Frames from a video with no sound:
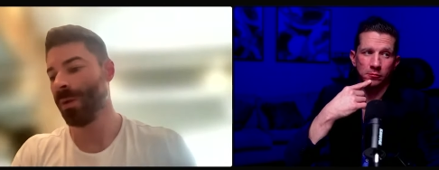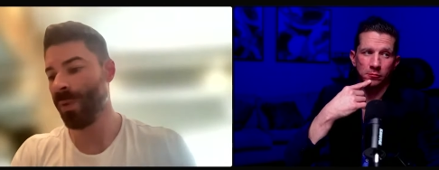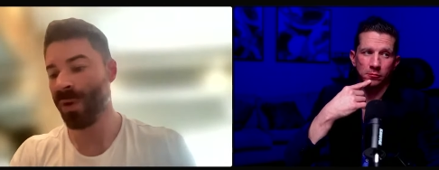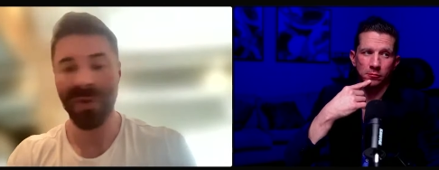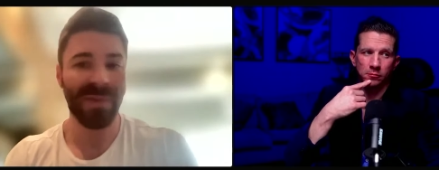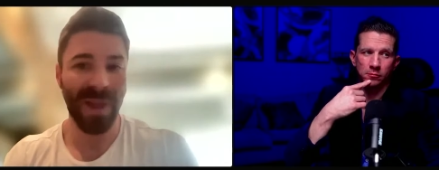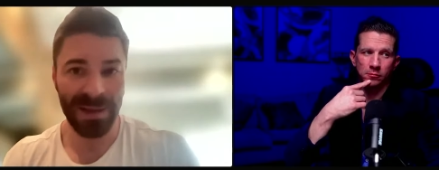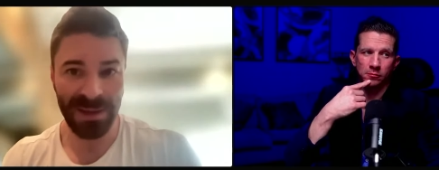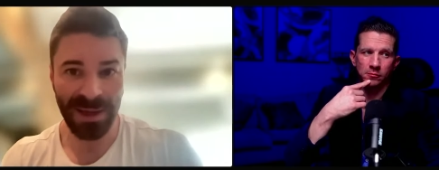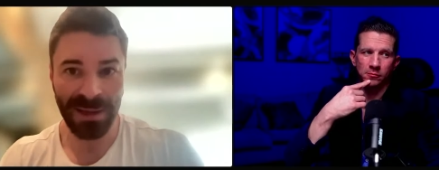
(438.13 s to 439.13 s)
Speaker 1: women I've
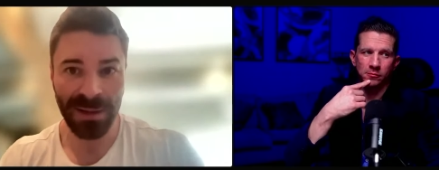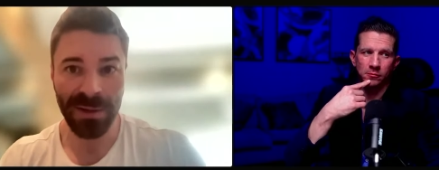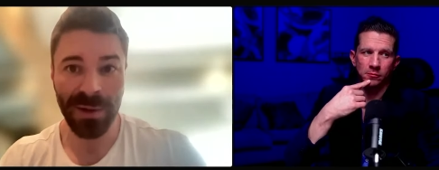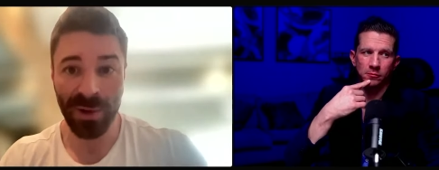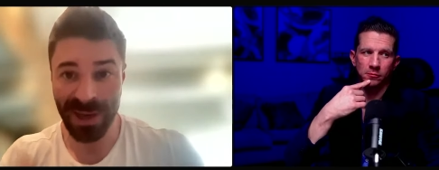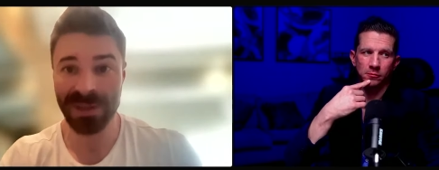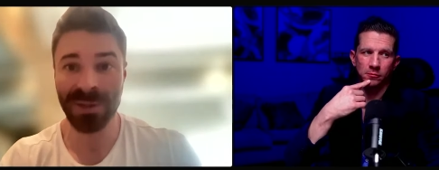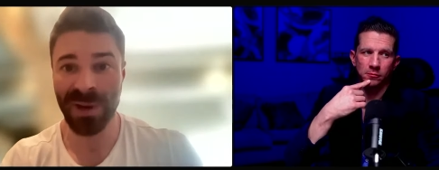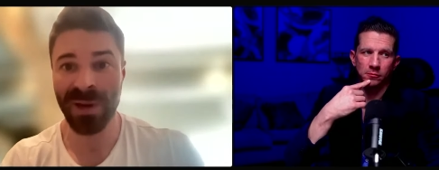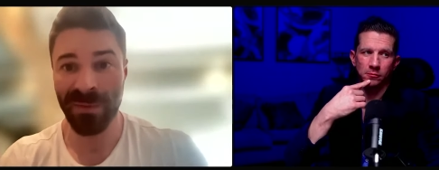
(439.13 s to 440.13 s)
dated who
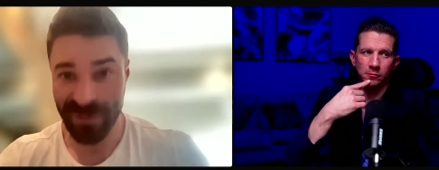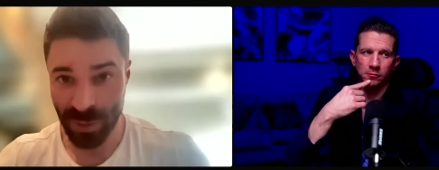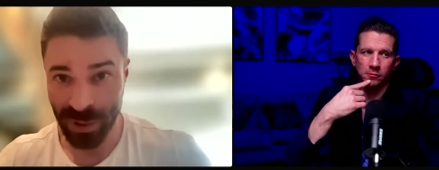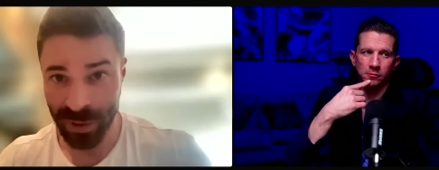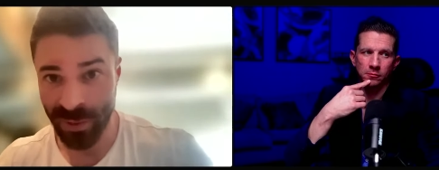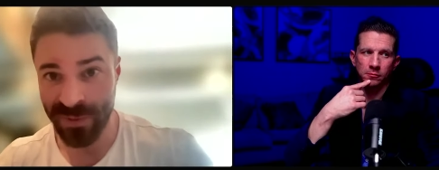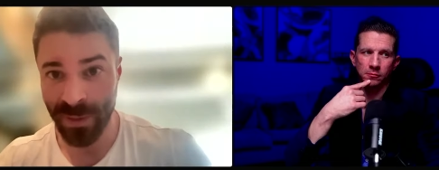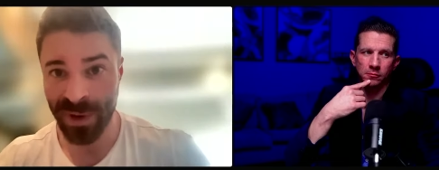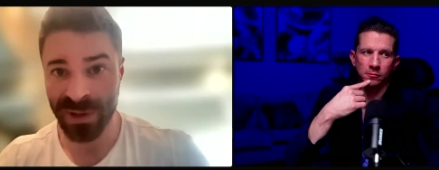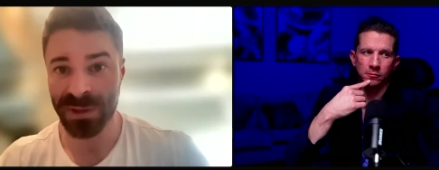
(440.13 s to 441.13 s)
tend to be all on the more
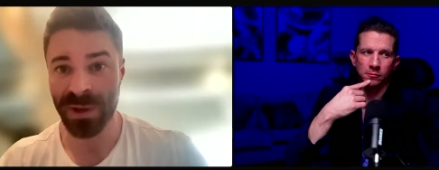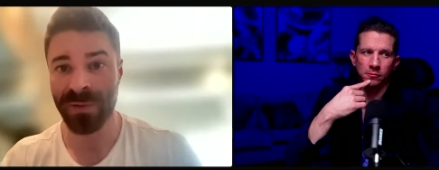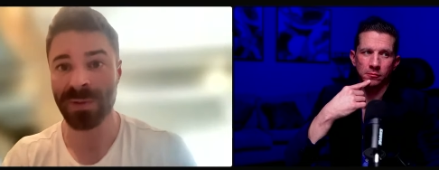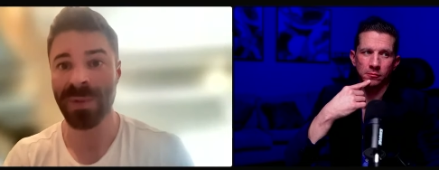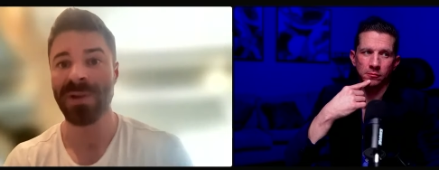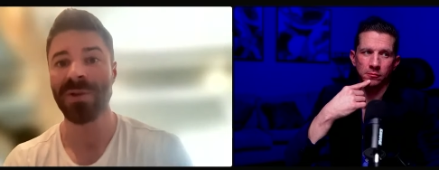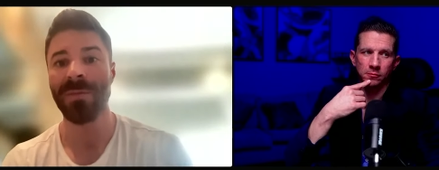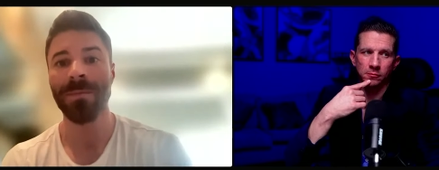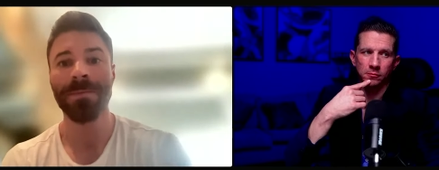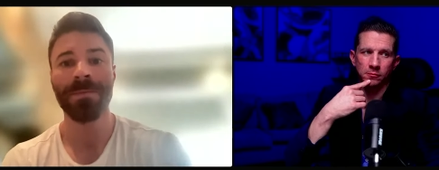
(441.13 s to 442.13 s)
feminine side of the
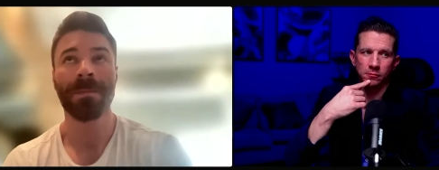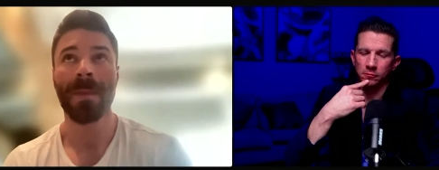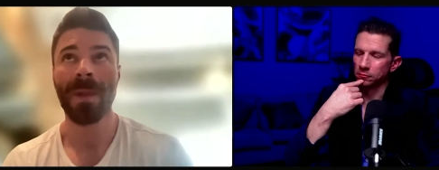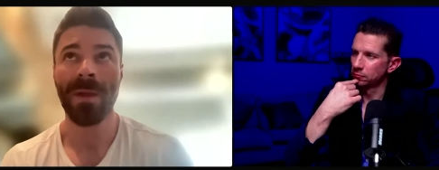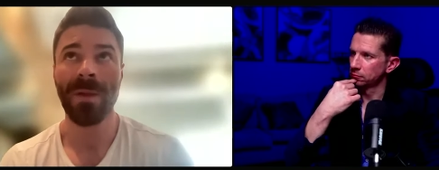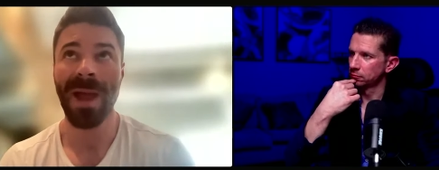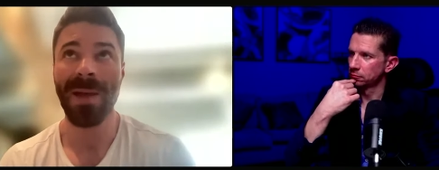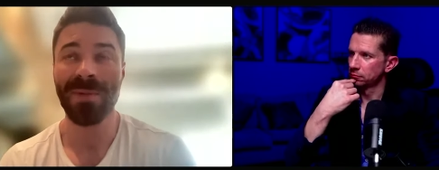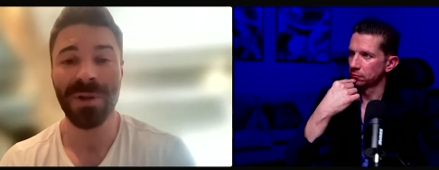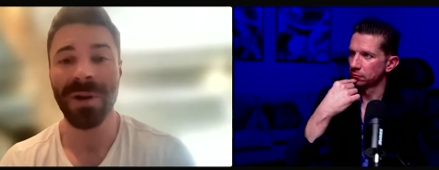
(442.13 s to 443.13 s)
spectrum, they
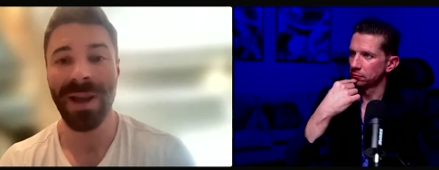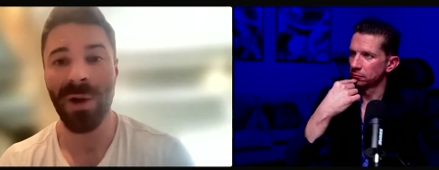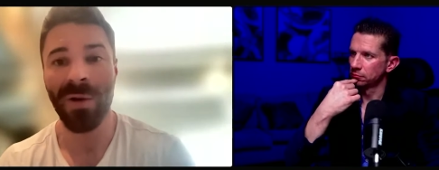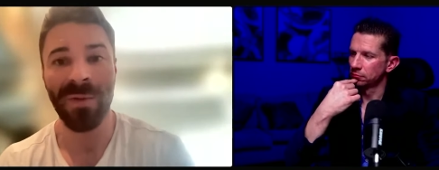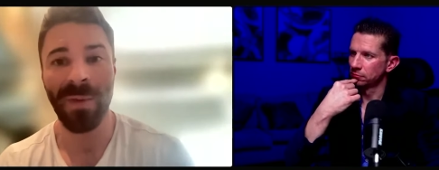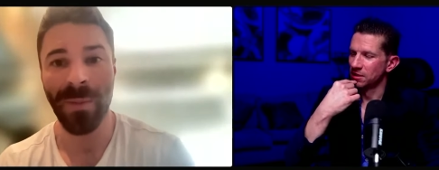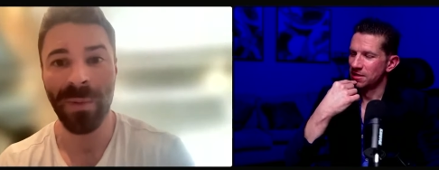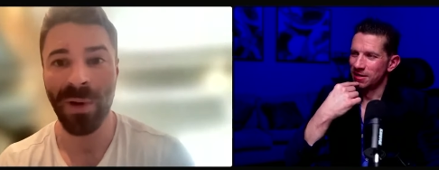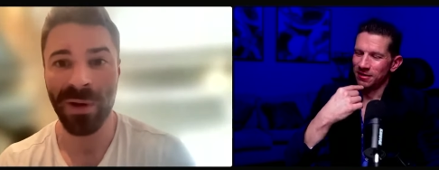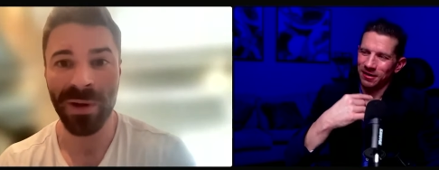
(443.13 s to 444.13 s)
absolutely get off on
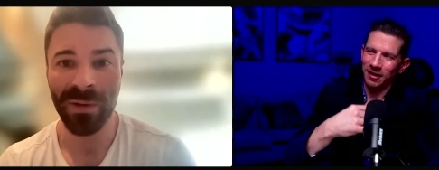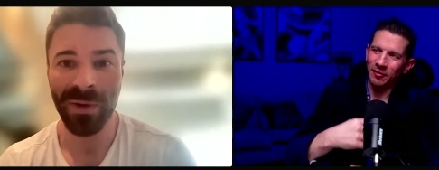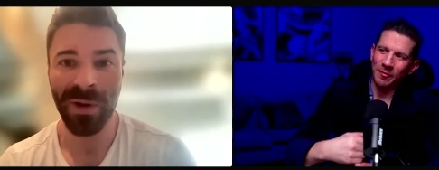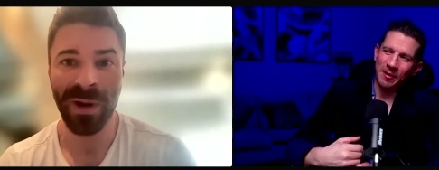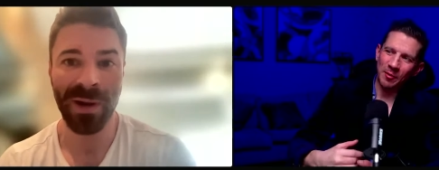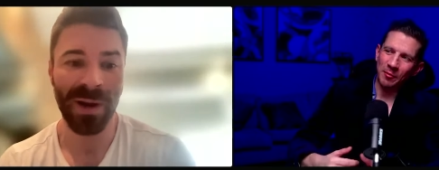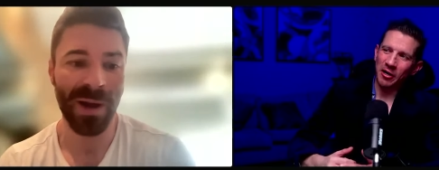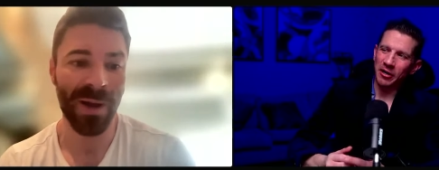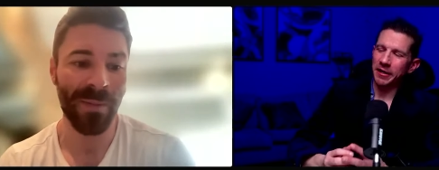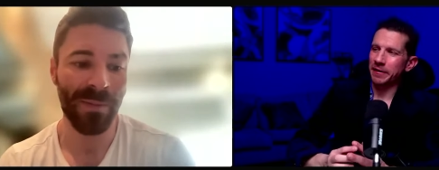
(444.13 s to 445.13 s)
that book.
Speaker 2: I remember
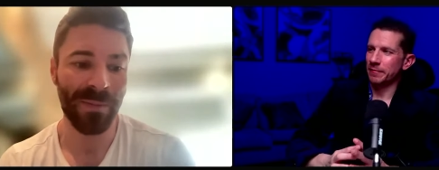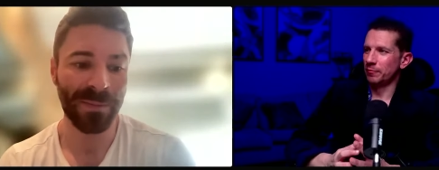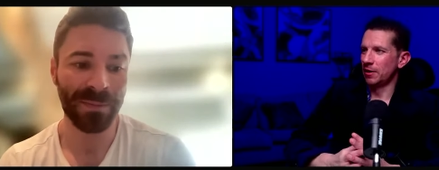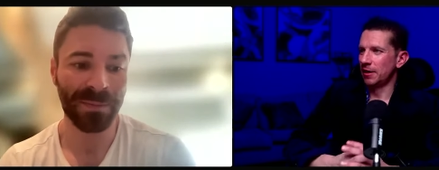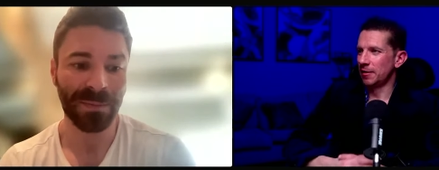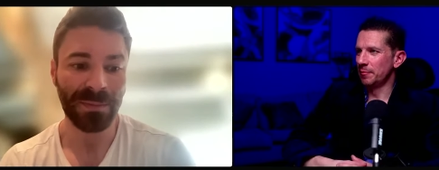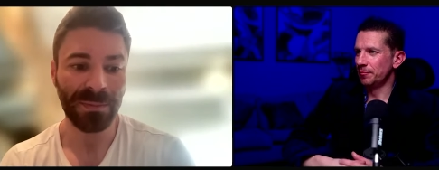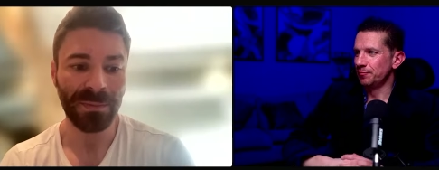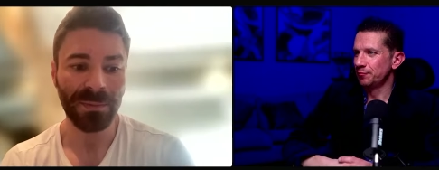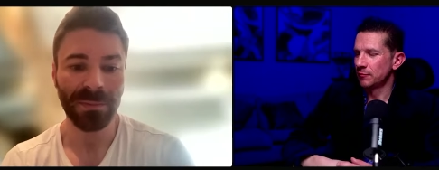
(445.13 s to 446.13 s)
right? my, um,
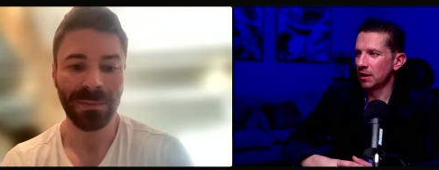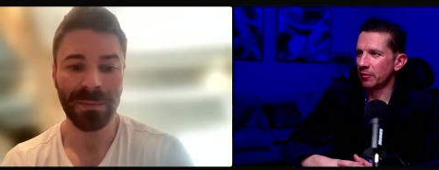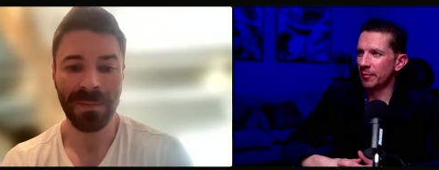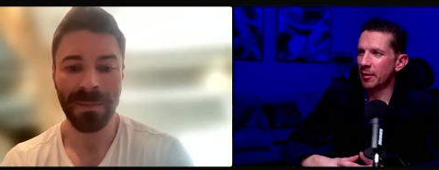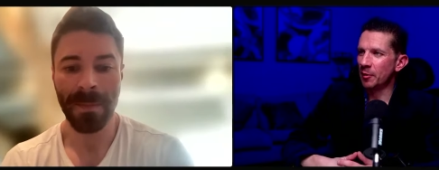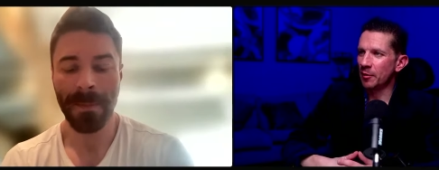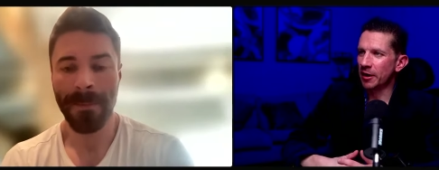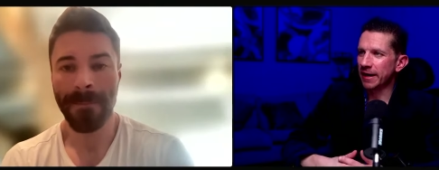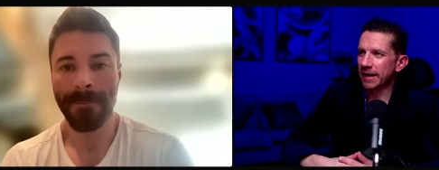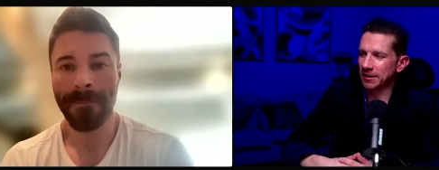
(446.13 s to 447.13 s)
I remember my
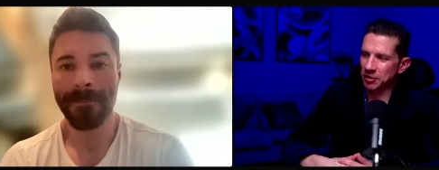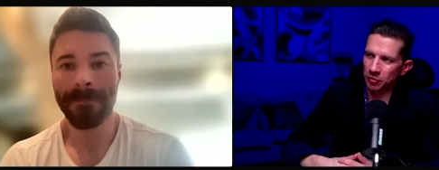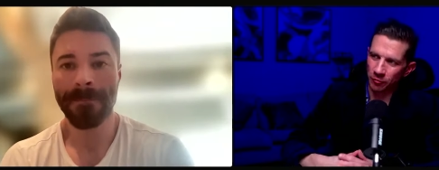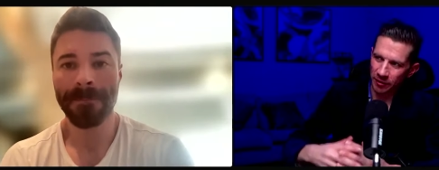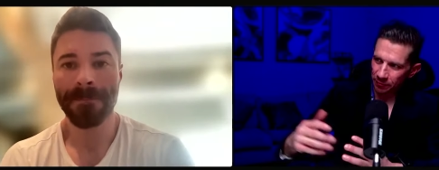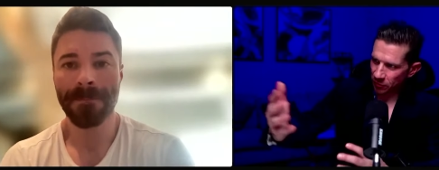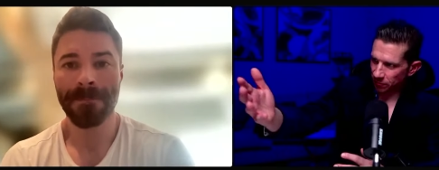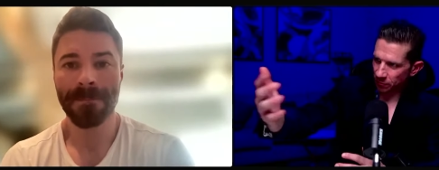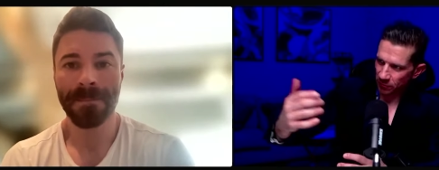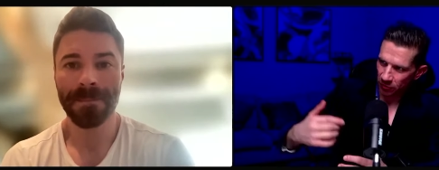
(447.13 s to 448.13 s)
ex who we, you,
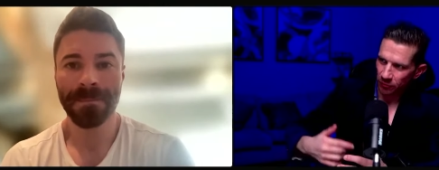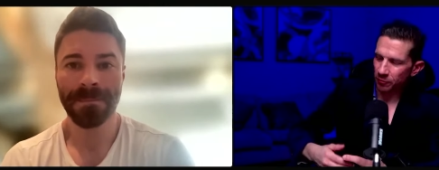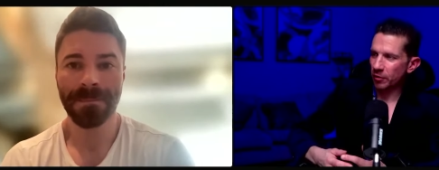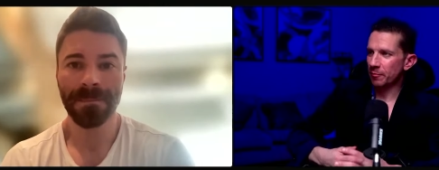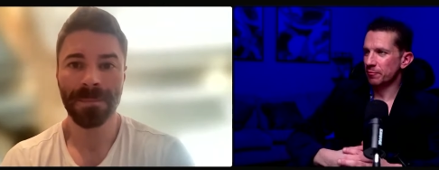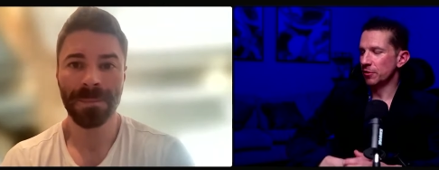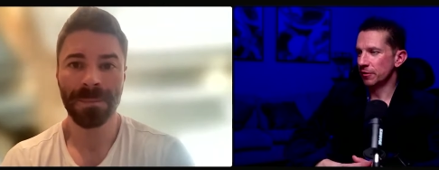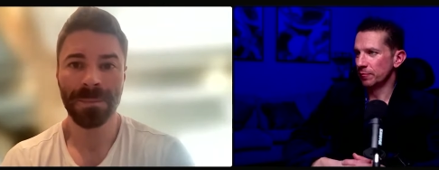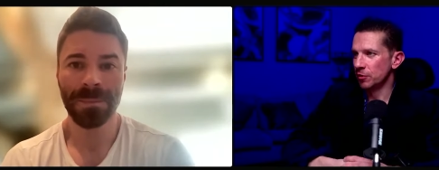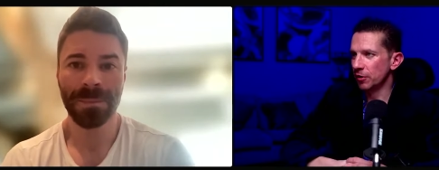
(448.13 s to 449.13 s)
who we, you know,
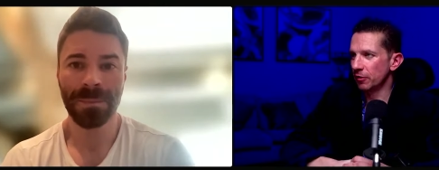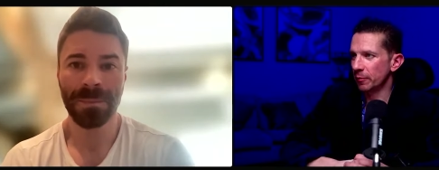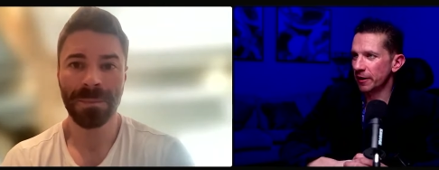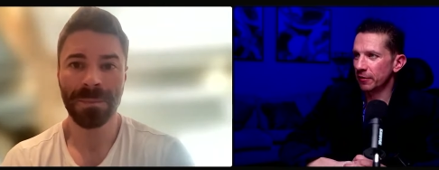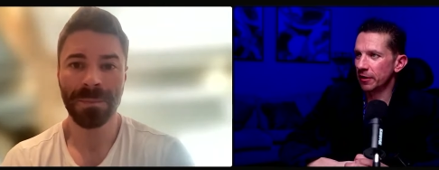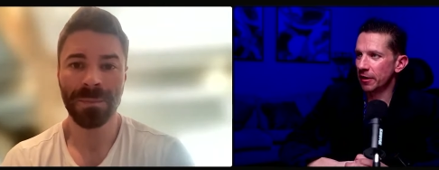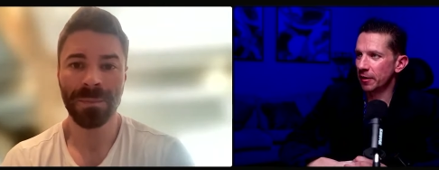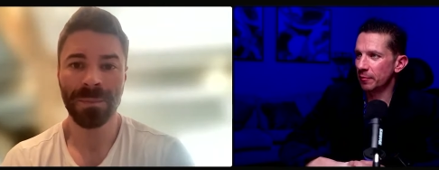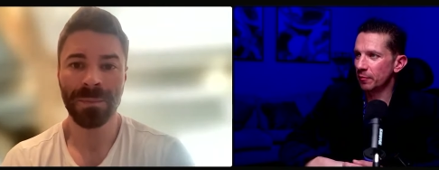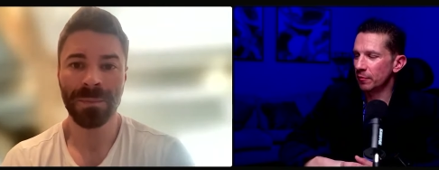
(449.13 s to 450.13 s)
you know about, um,